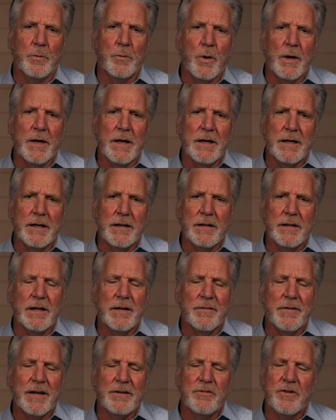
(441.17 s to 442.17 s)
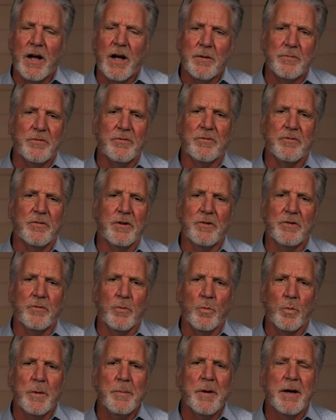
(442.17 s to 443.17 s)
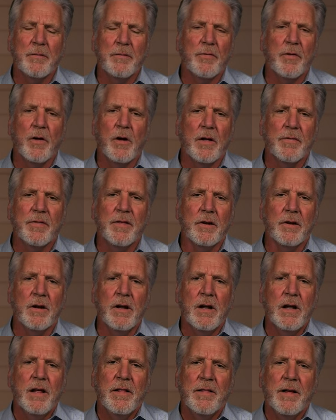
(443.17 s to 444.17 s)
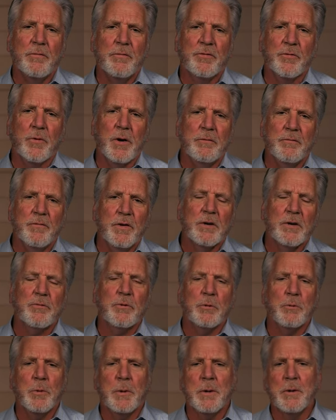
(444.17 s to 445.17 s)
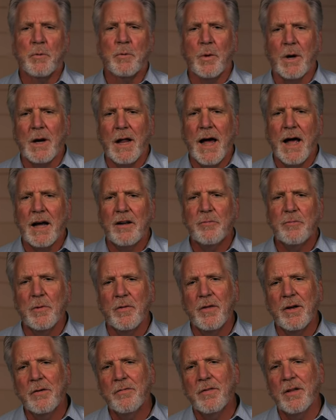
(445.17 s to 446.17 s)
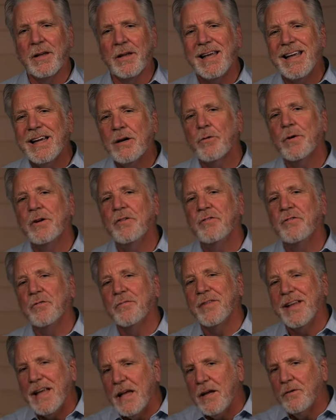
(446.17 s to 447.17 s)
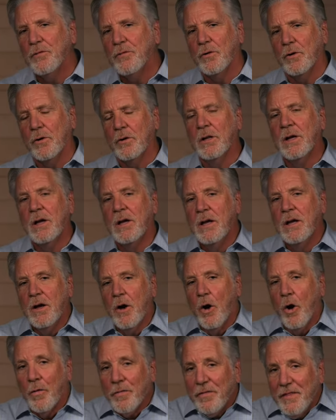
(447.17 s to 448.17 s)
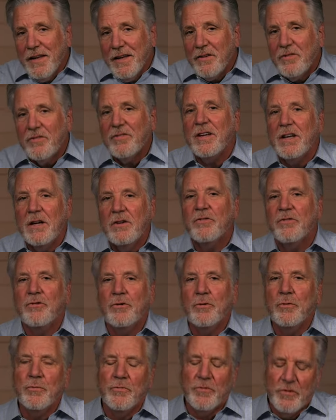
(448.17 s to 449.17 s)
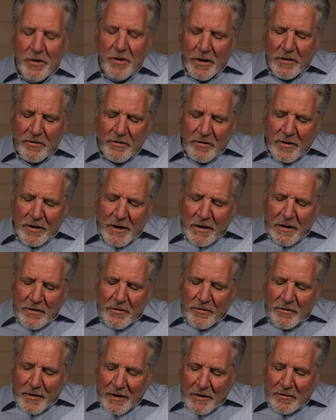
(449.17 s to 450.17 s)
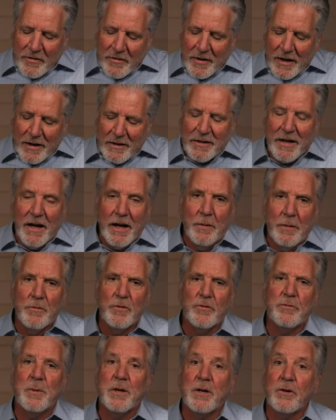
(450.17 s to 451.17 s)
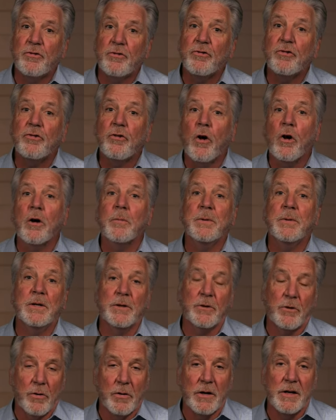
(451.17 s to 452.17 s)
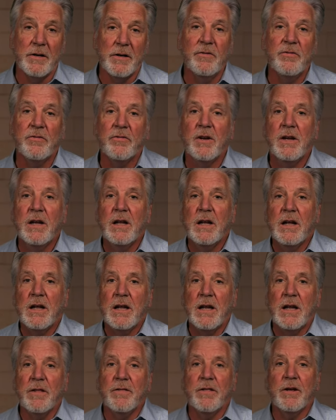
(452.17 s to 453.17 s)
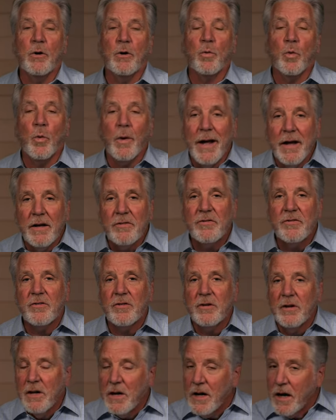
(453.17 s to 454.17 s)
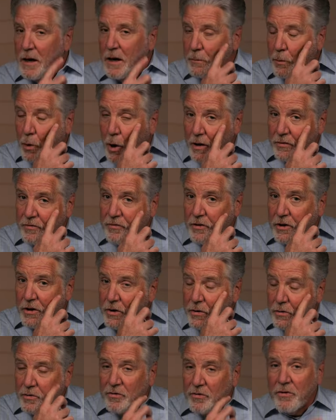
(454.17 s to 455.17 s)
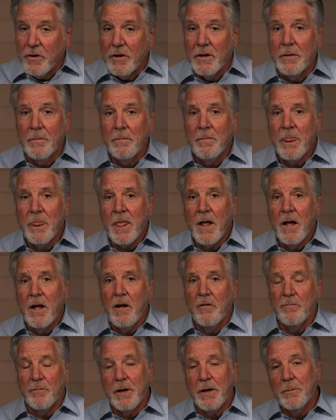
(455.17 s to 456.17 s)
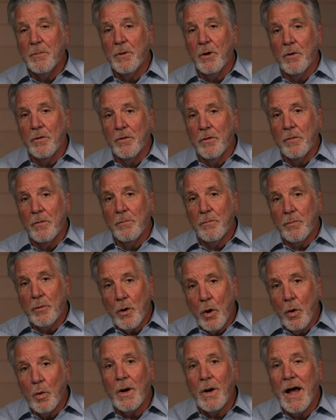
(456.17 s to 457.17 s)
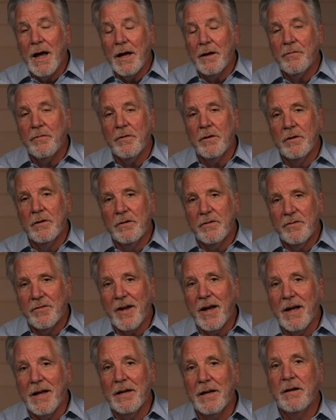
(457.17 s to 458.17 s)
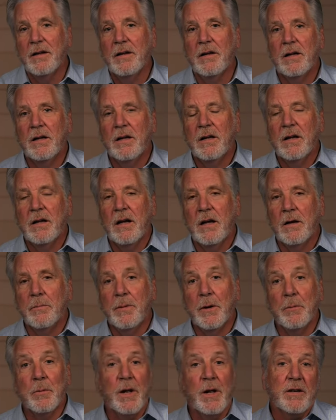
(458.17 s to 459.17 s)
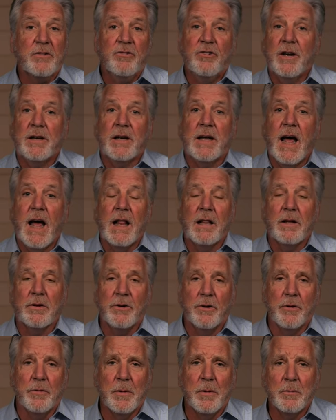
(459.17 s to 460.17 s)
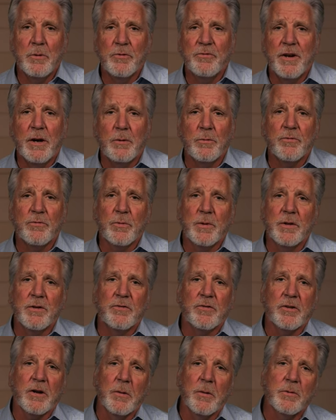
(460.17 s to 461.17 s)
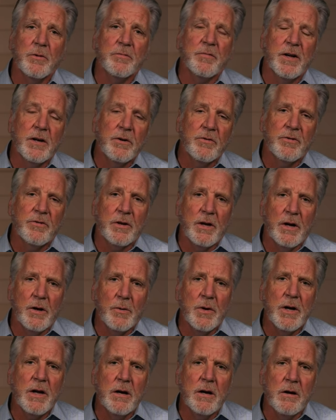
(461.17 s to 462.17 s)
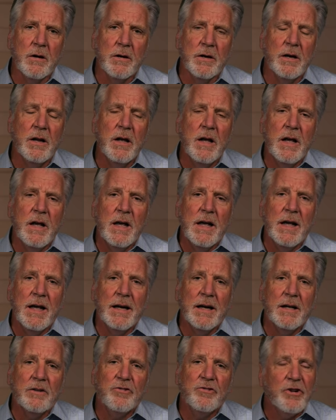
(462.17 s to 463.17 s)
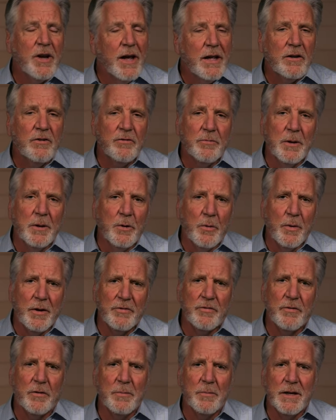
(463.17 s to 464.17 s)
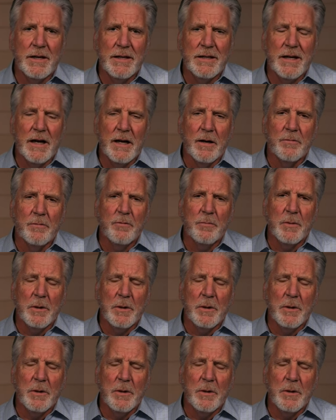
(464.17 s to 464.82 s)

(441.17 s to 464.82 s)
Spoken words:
Wade and in that Dobbs decision. We may have thought that that was a great victory, we could relax, but think of the increase of evil on this issue just since that time. There's been a sharp increase in the arrest and prosecution of people on pro-life side. People like Chet Gallagher. You remember Chet was with us a couple of years ago here, and Chet has been arrested many times.